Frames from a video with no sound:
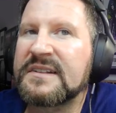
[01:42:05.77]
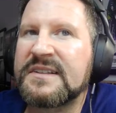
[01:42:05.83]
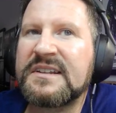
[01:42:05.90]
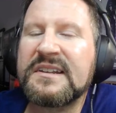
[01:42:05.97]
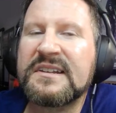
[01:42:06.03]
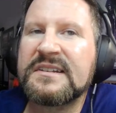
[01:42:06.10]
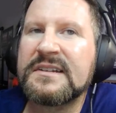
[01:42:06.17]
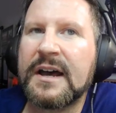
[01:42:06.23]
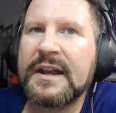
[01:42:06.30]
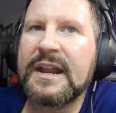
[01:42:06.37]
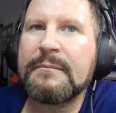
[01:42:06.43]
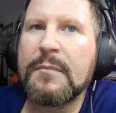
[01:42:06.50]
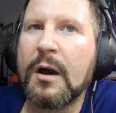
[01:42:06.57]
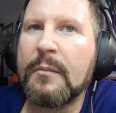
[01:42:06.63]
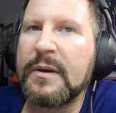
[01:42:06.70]
this is not a
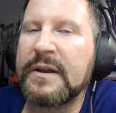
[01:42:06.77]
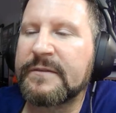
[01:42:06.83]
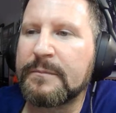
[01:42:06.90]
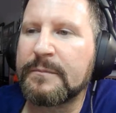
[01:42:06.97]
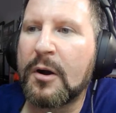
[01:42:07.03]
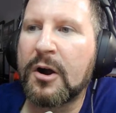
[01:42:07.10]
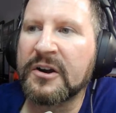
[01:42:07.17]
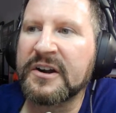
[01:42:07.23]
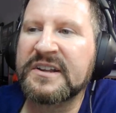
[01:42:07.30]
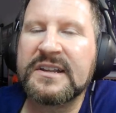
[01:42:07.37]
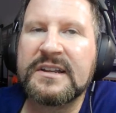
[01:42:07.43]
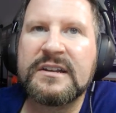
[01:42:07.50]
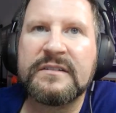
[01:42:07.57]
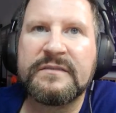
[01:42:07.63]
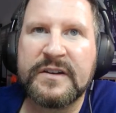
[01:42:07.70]
moment for
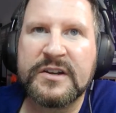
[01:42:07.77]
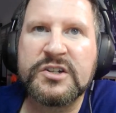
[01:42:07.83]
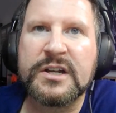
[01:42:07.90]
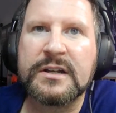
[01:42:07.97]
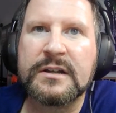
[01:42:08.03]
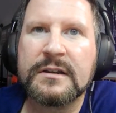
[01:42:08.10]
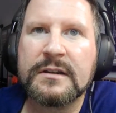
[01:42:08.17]
partisan division.